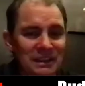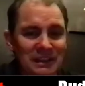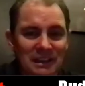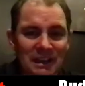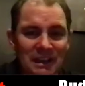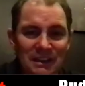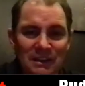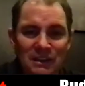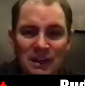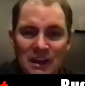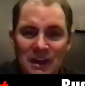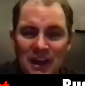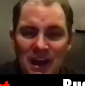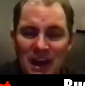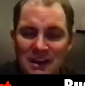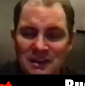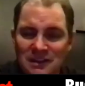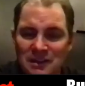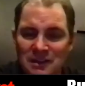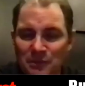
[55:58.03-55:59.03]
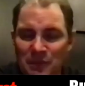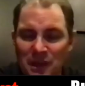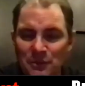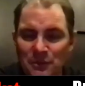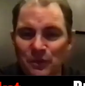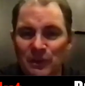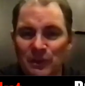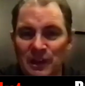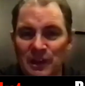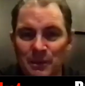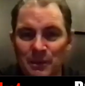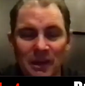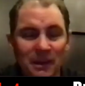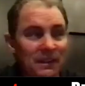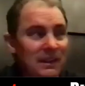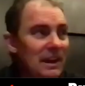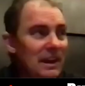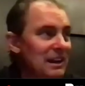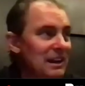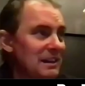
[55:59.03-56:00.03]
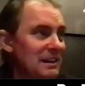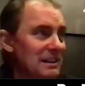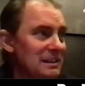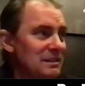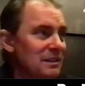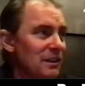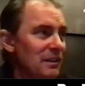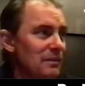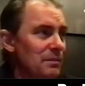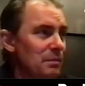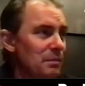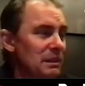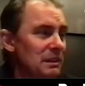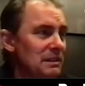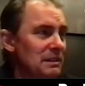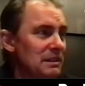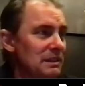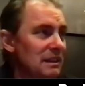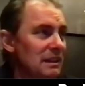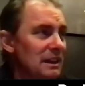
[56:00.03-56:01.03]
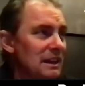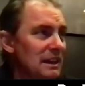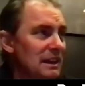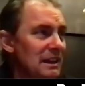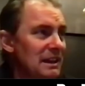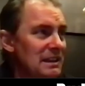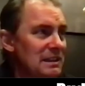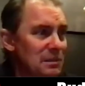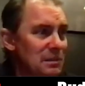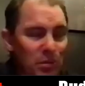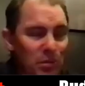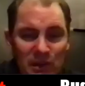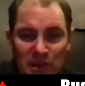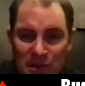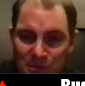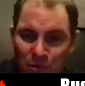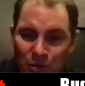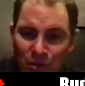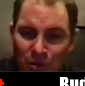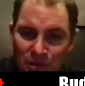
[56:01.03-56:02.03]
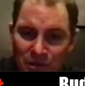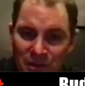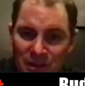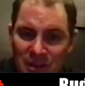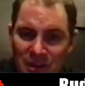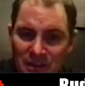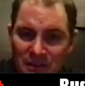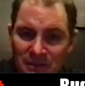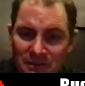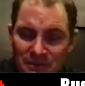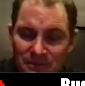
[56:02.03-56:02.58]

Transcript: And I sometimes forget about that of stuff, but it's a pretty important thing.